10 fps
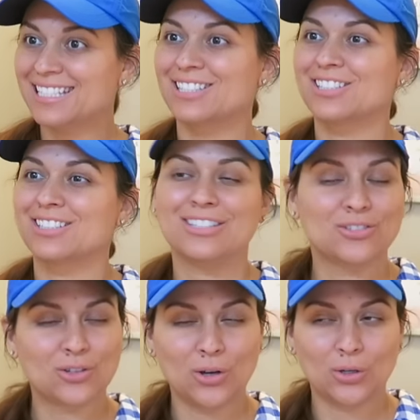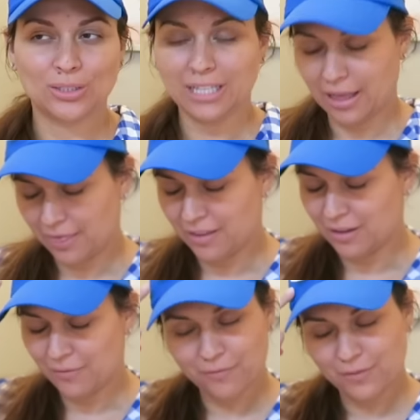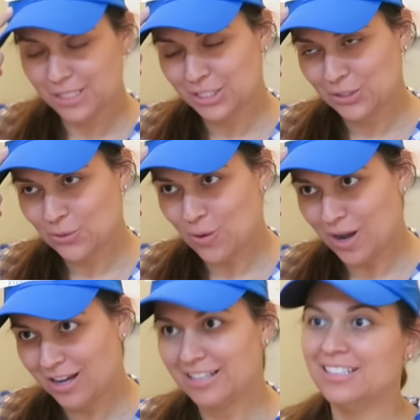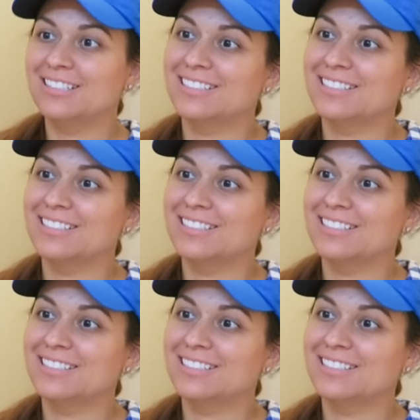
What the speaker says: Yes, you called the bitch squad.